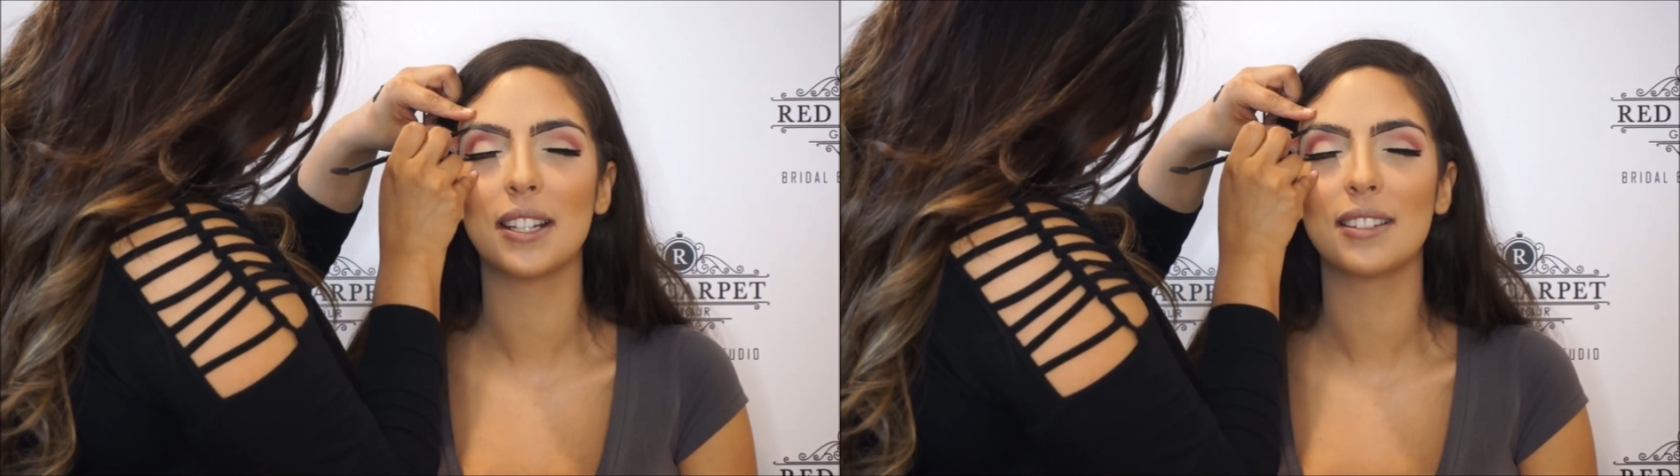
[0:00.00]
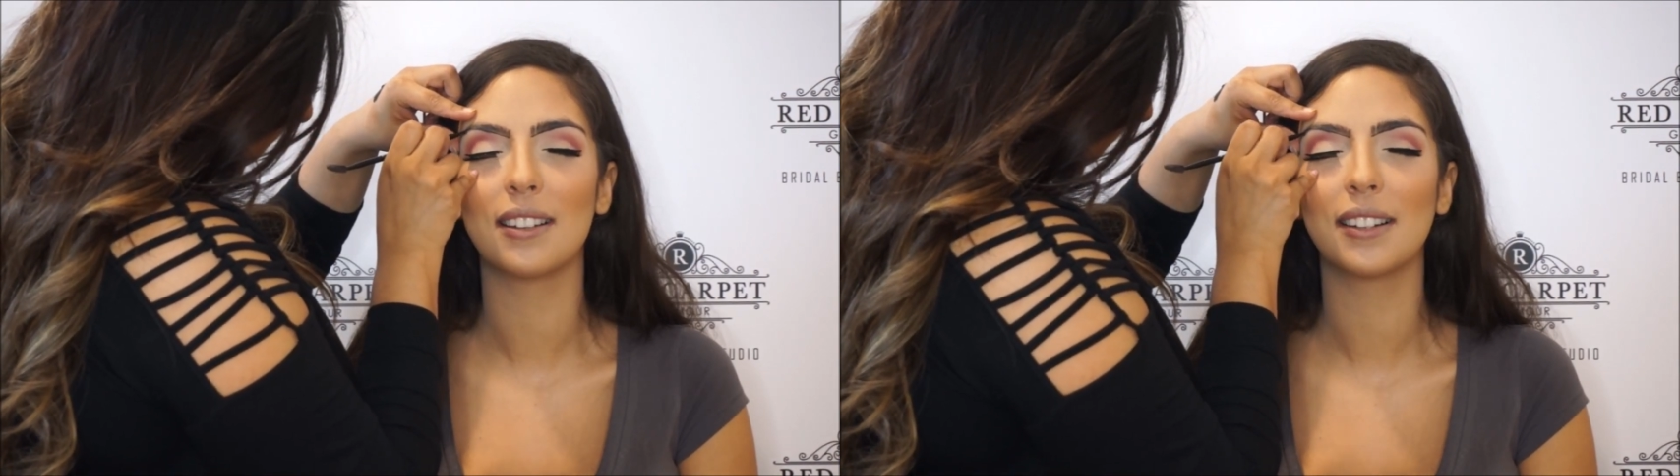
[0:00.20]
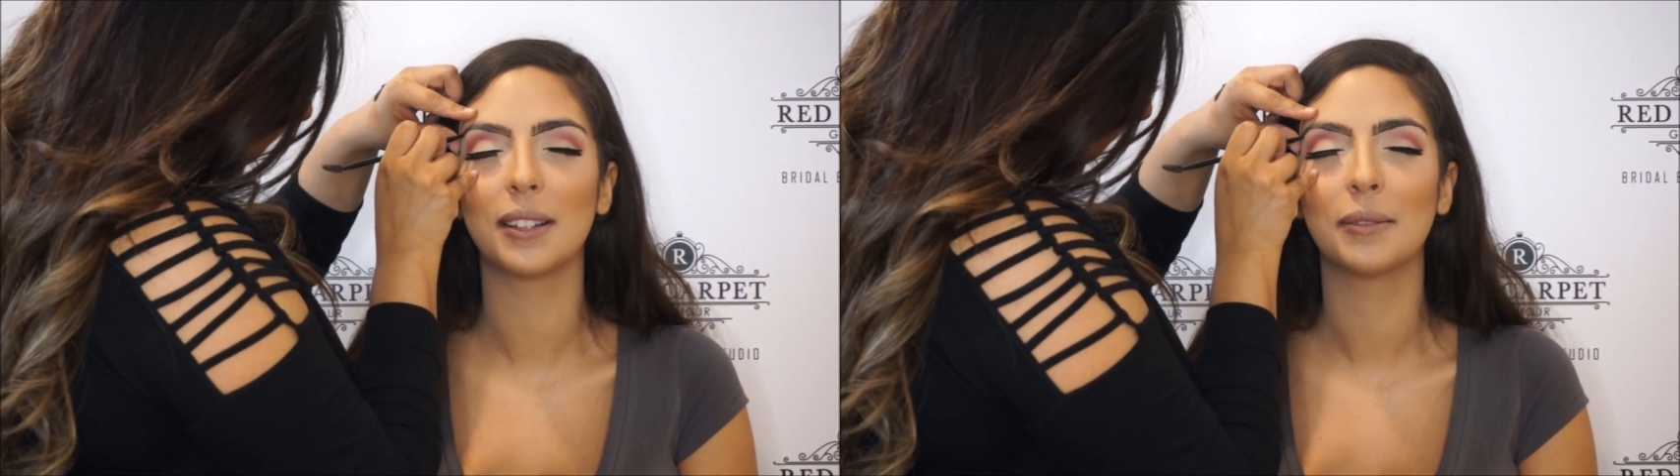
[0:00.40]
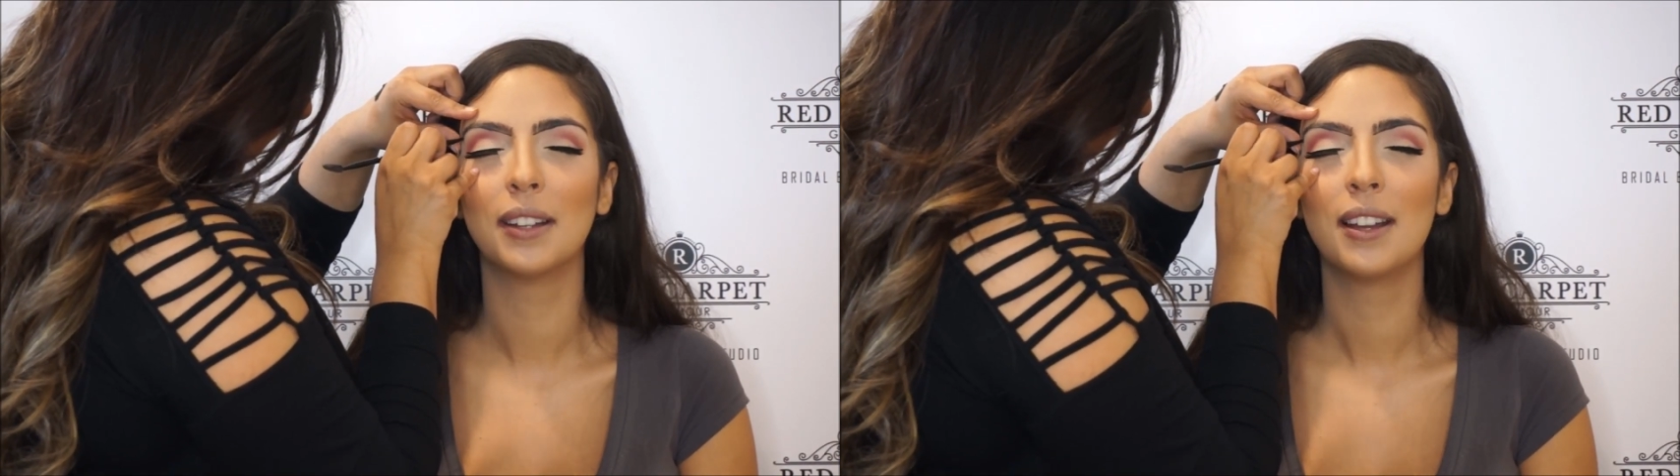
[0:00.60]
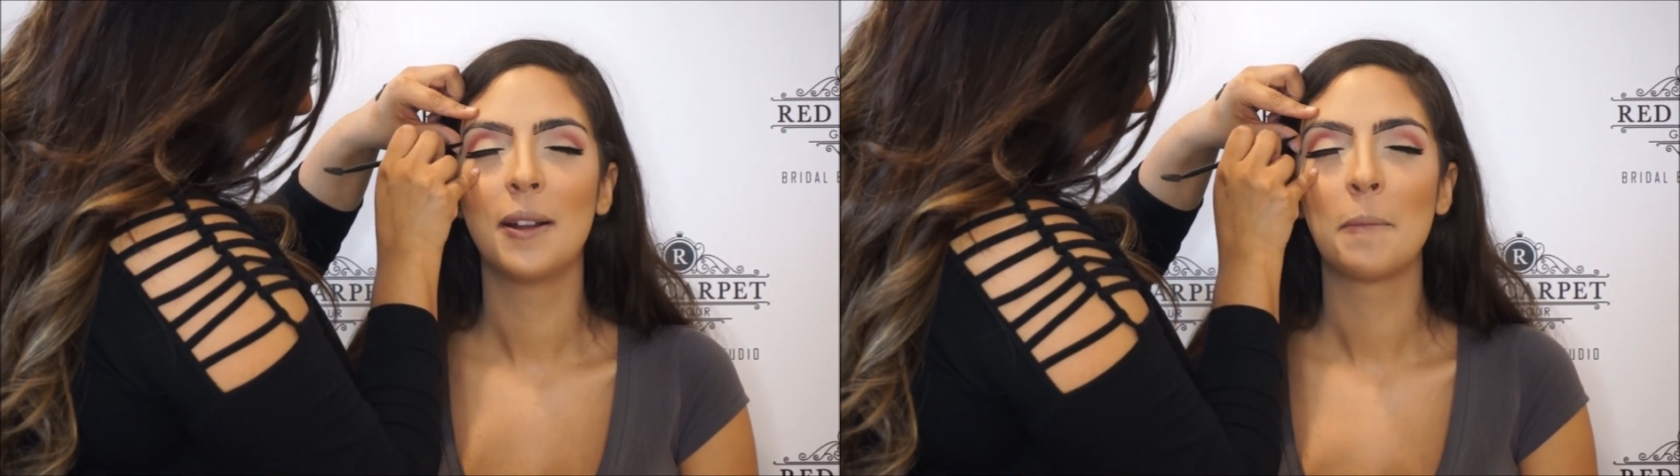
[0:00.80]
Sometimes
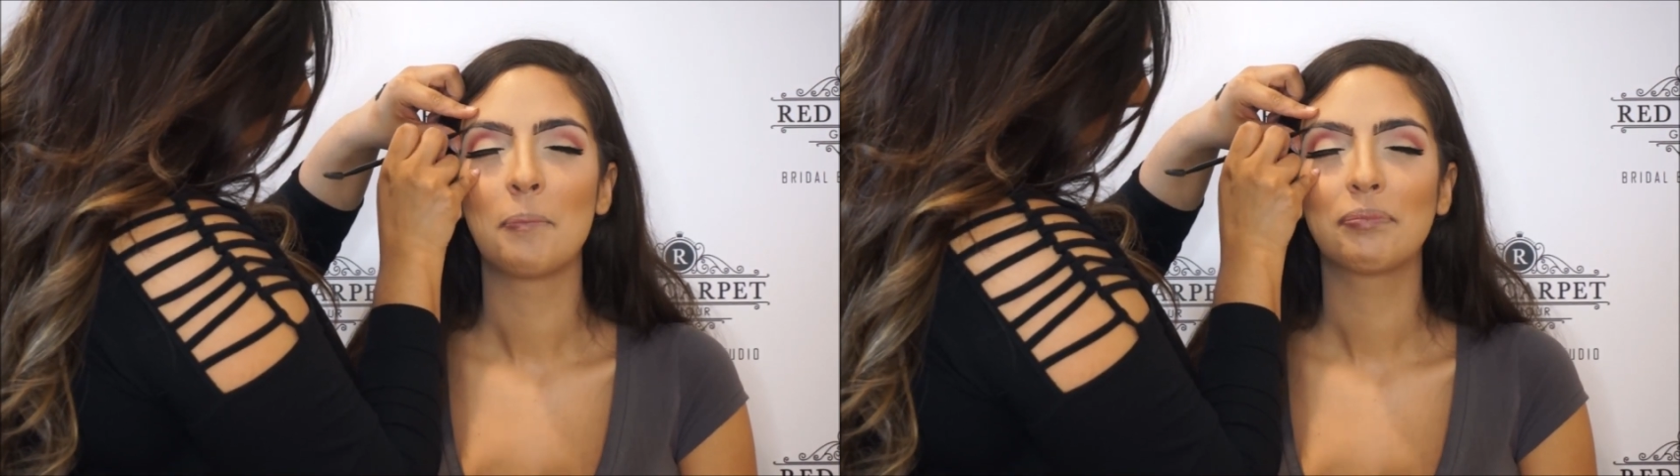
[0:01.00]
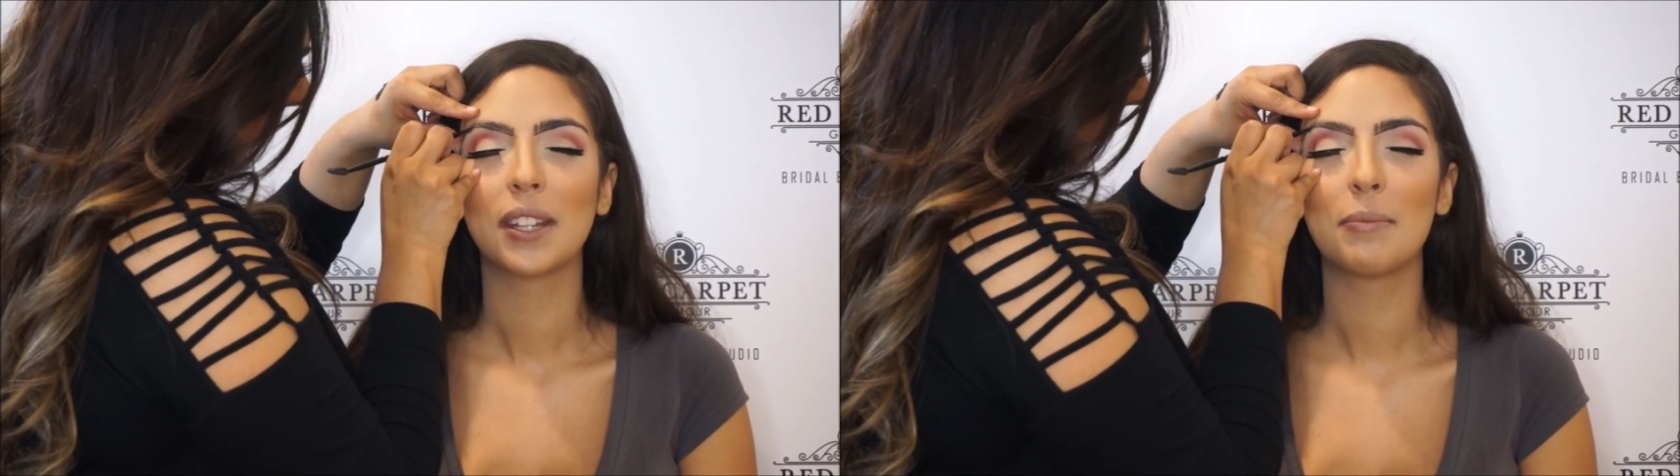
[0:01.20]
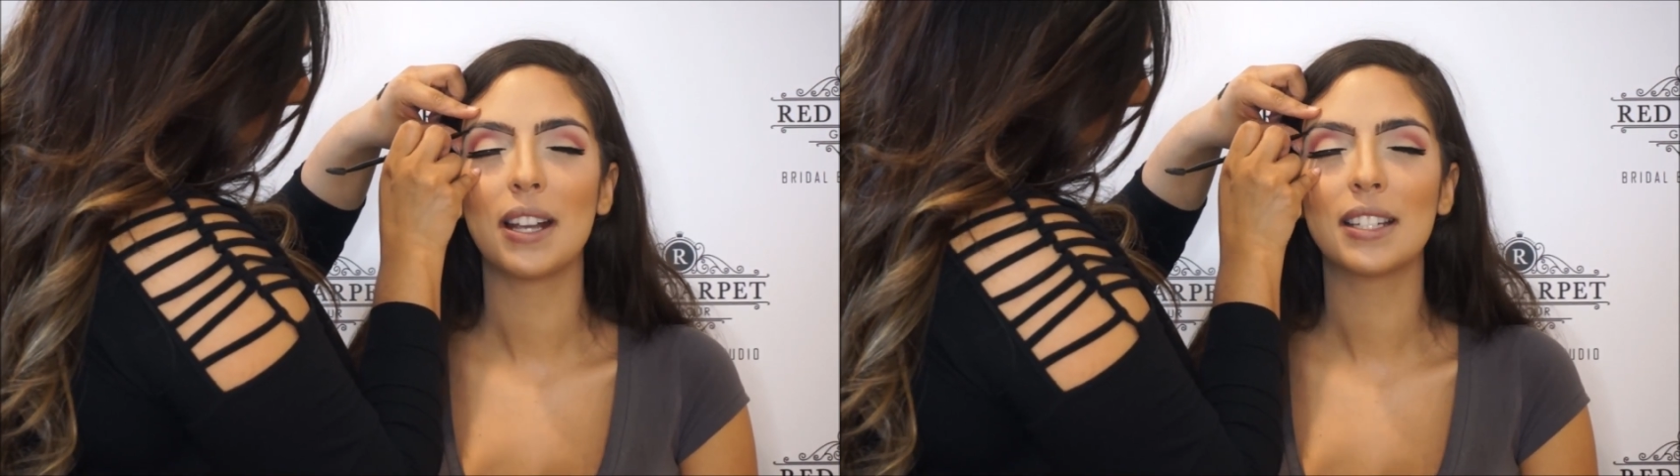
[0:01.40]
it's my first step,